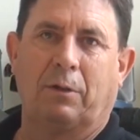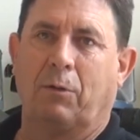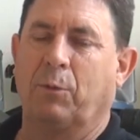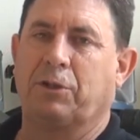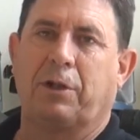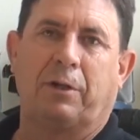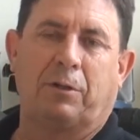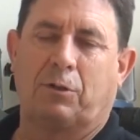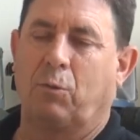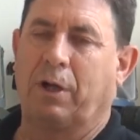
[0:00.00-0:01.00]
you know,
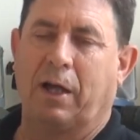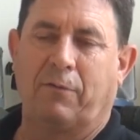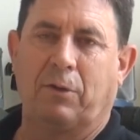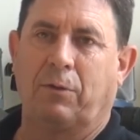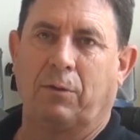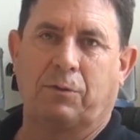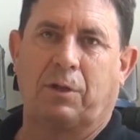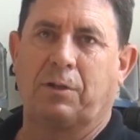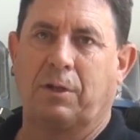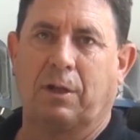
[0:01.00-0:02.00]
materials, what have you,
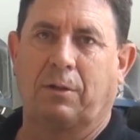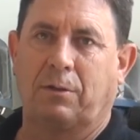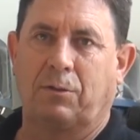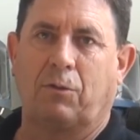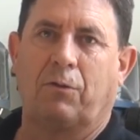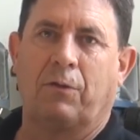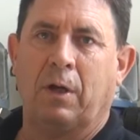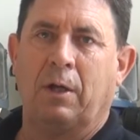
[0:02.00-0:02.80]
those things get sort of